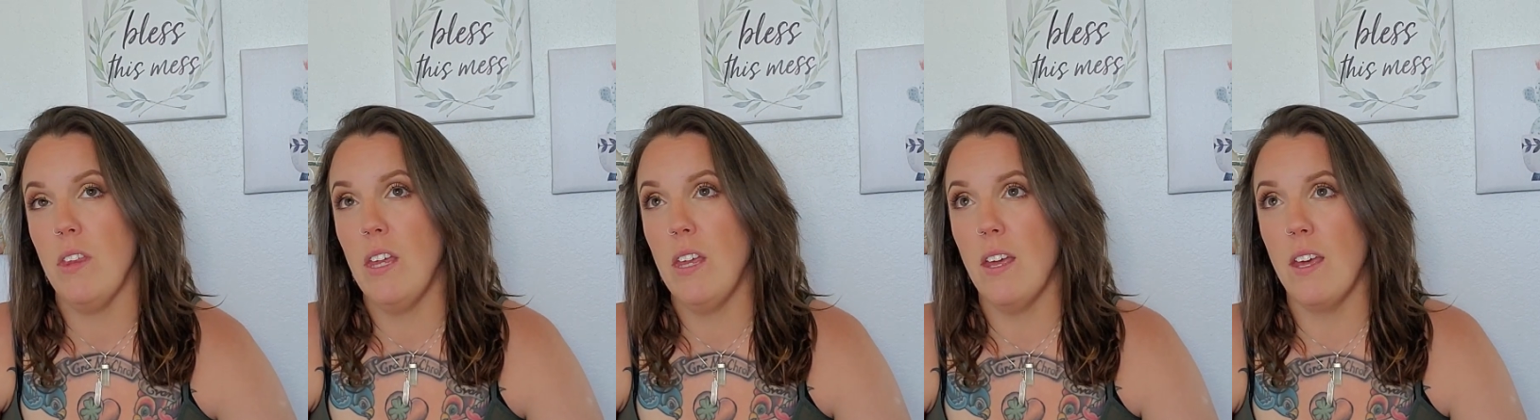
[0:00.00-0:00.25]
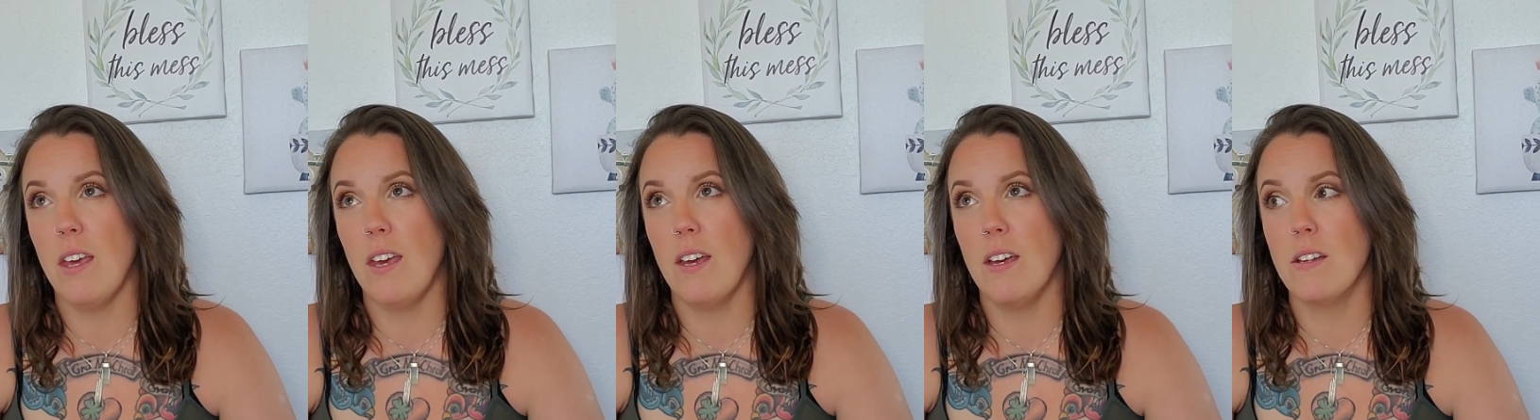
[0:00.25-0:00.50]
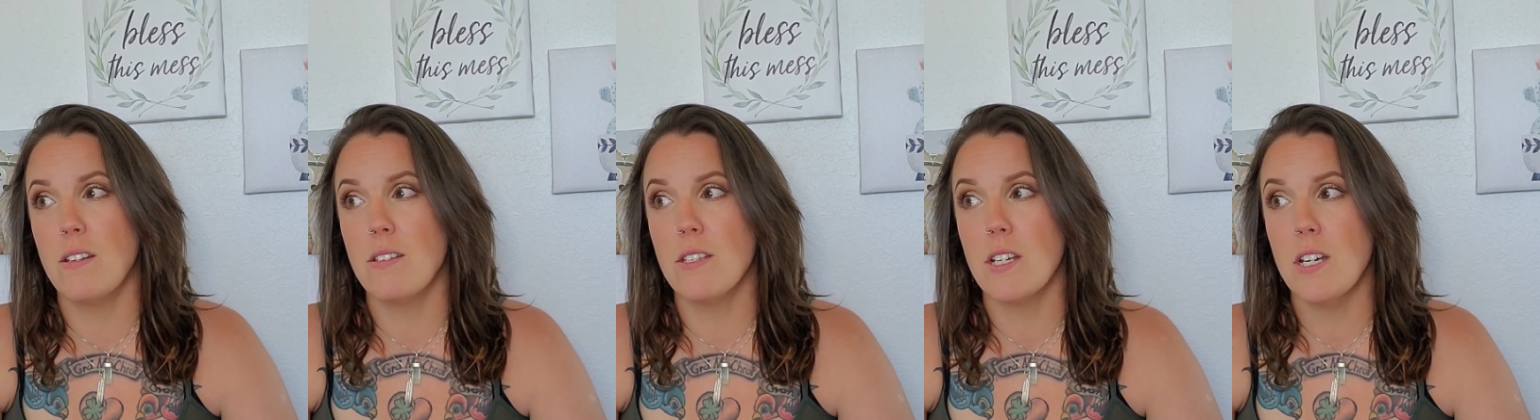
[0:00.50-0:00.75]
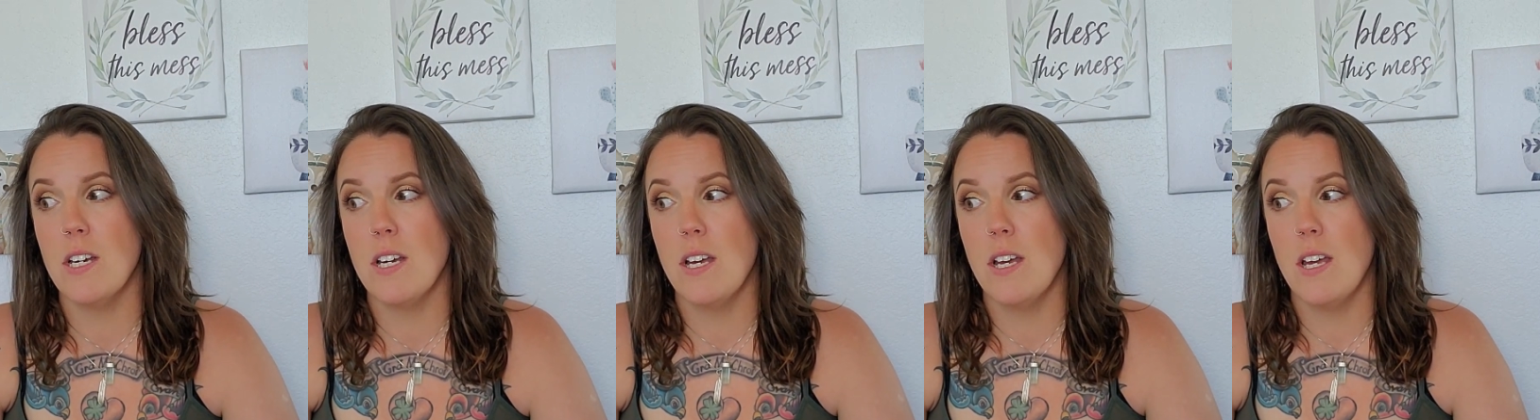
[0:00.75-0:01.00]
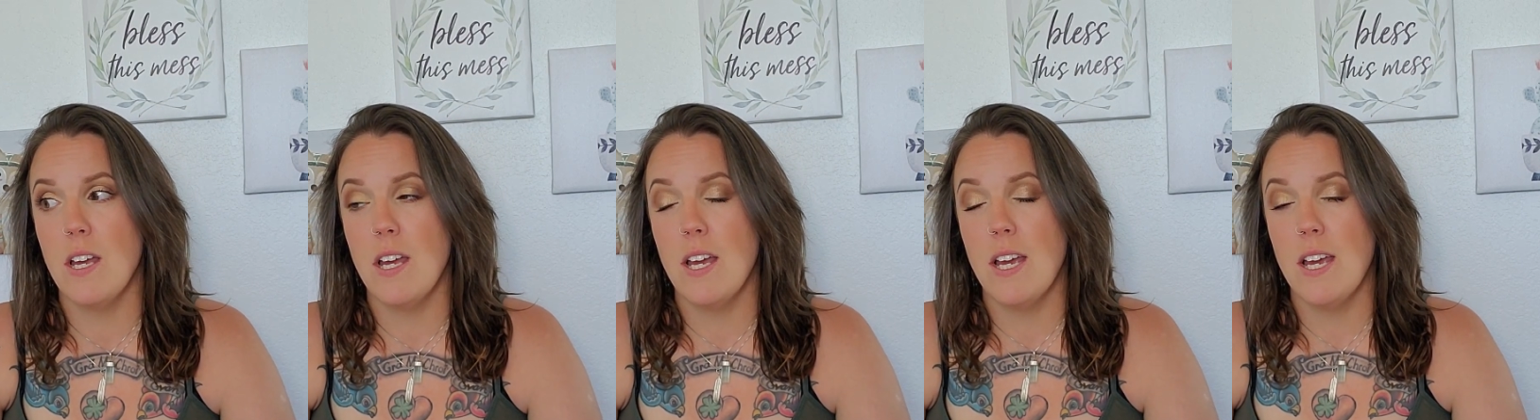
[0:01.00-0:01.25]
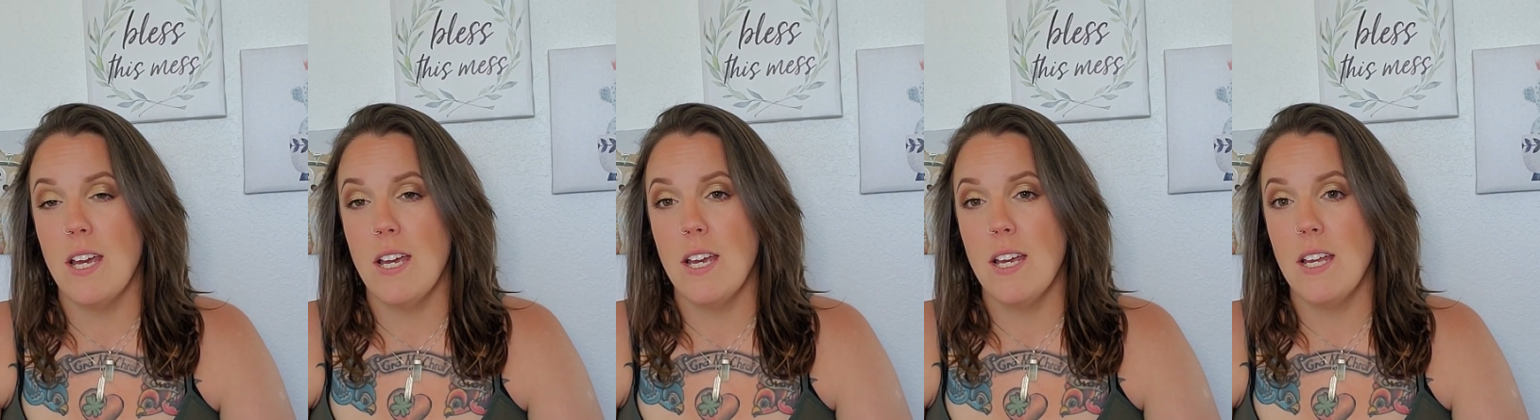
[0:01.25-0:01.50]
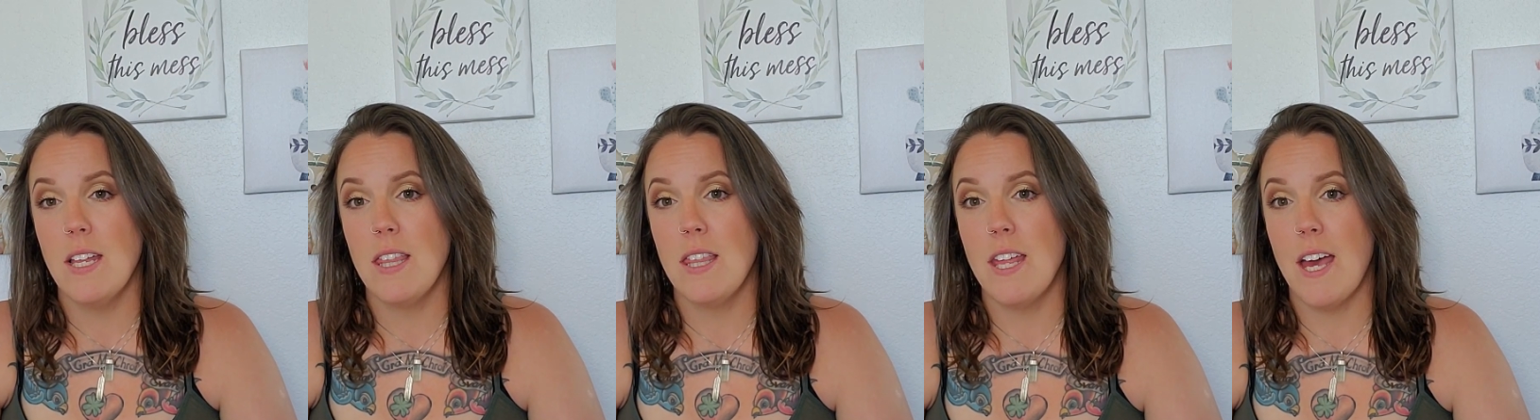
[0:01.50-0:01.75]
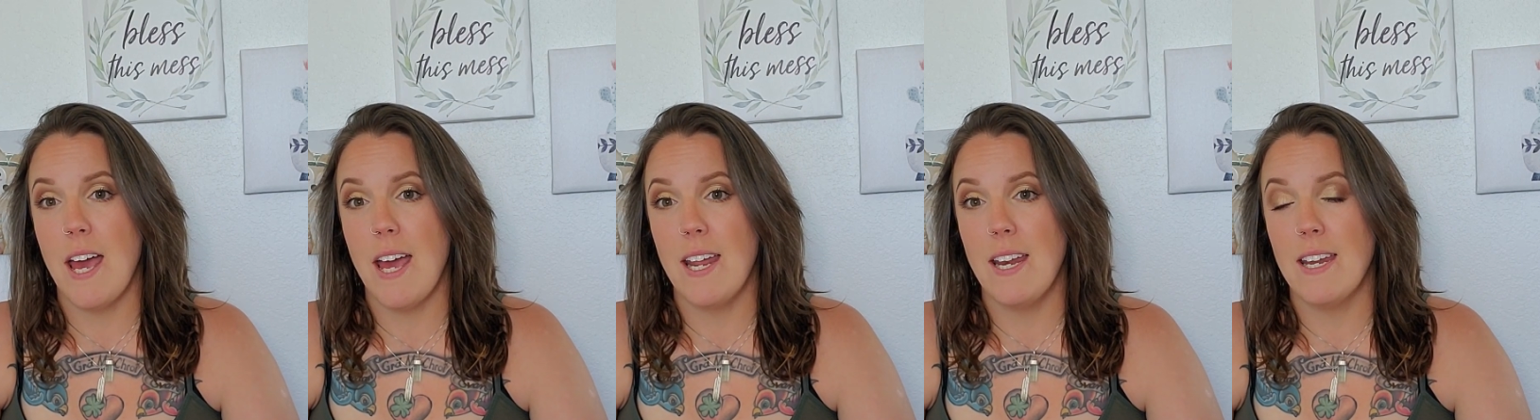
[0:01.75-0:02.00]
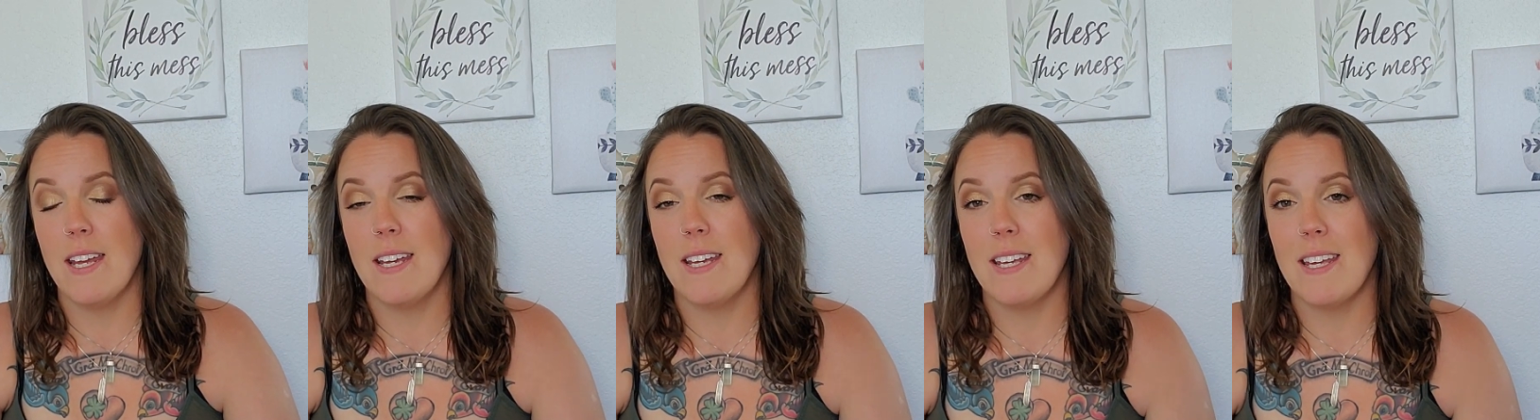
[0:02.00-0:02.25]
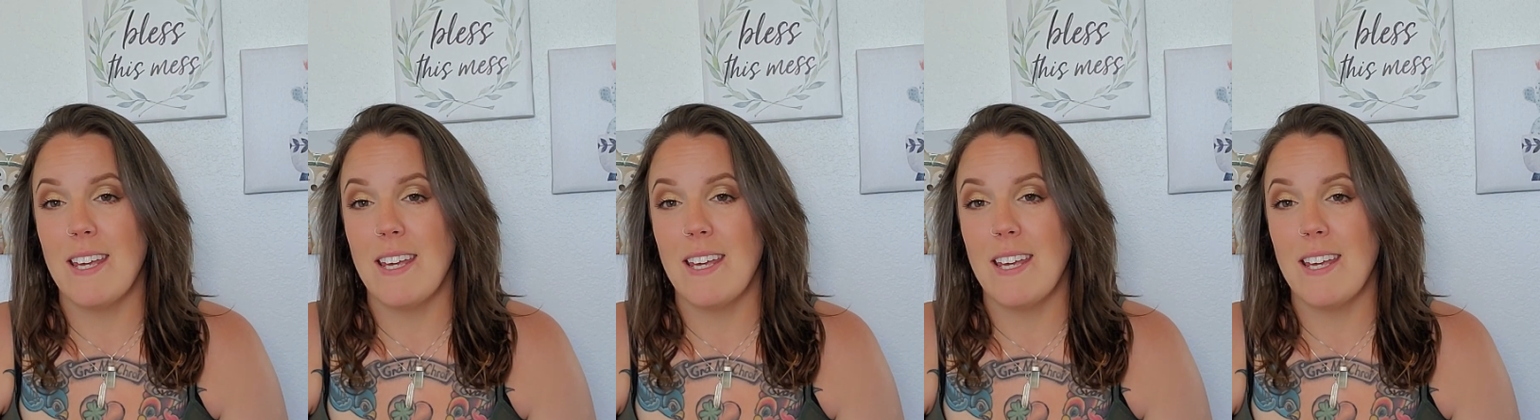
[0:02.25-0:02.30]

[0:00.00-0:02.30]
And then